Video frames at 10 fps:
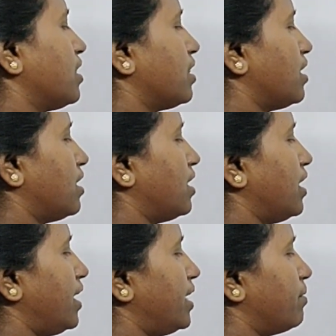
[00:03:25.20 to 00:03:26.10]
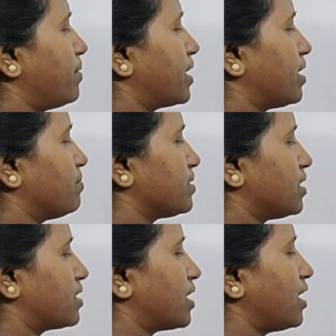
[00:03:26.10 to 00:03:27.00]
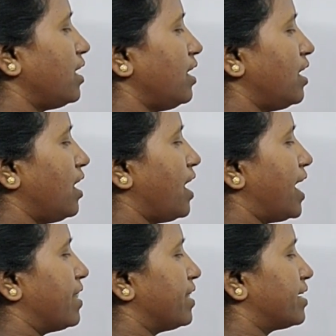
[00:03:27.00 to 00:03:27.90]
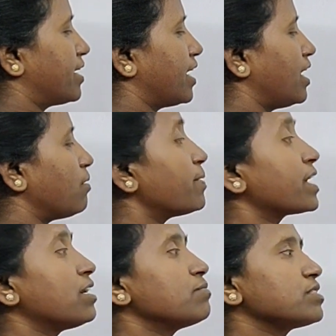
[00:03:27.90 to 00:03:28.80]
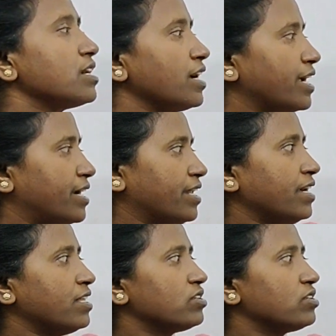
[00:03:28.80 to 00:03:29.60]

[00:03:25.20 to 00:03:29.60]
the head becomes the tail and the tail becomes the head.